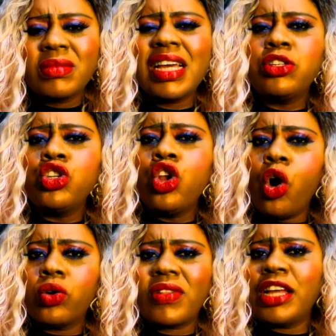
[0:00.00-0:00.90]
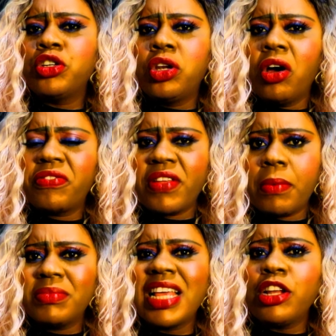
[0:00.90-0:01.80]
They know that you love
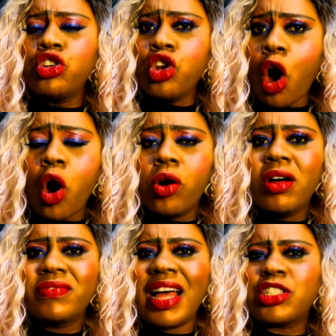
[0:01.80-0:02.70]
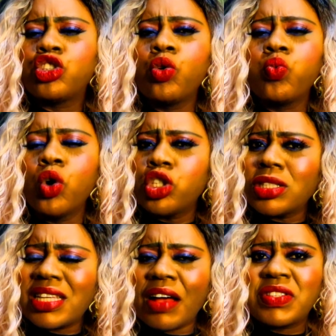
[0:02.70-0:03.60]
them. They know that you
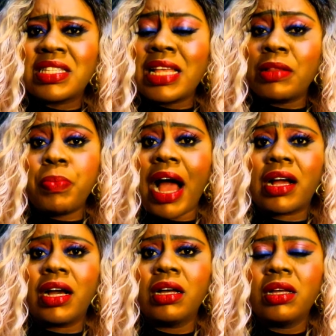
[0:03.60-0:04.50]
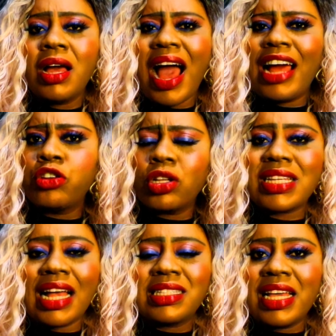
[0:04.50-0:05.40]
wouldn't have stayed back and
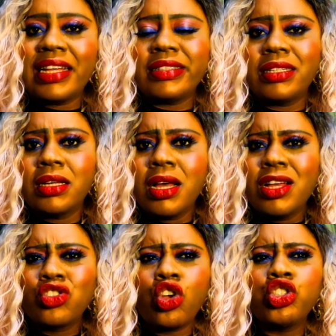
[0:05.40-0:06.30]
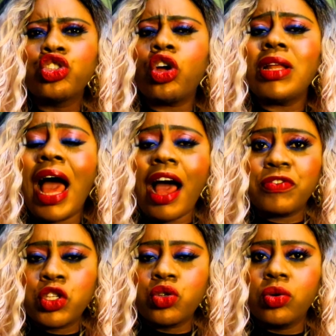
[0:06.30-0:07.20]
not attend. So you don't
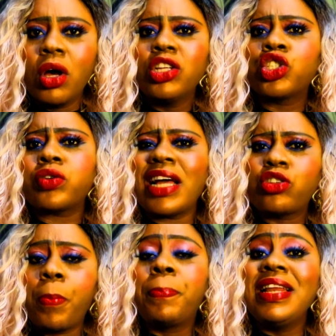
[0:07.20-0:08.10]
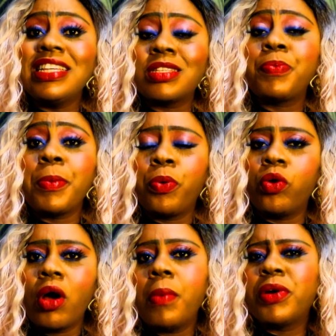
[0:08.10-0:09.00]
have to try to please
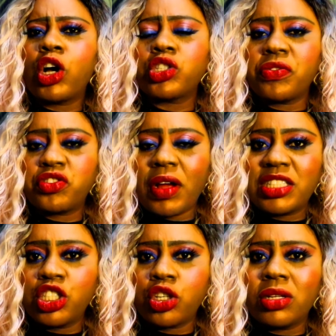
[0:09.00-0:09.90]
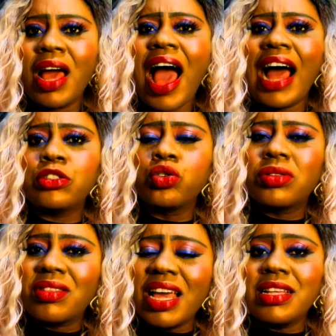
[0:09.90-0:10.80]
people because of tradition and
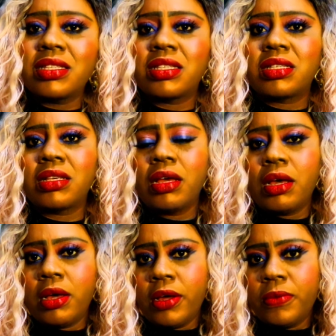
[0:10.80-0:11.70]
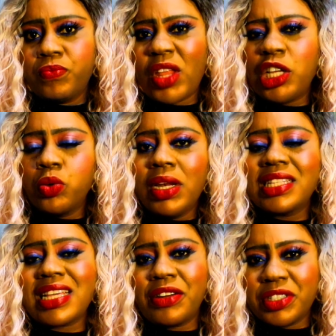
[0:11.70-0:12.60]
do things that you
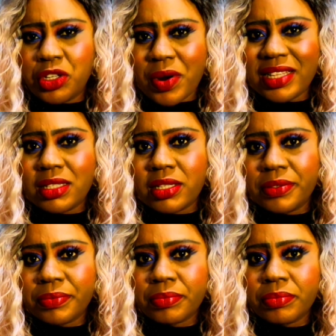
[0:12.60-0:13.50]
later regret.